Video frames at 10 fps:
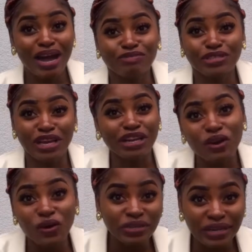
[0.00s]
after
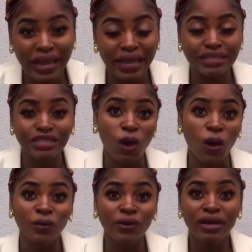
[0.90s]
the whole day.
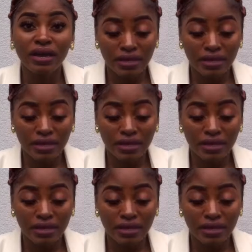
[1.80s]
So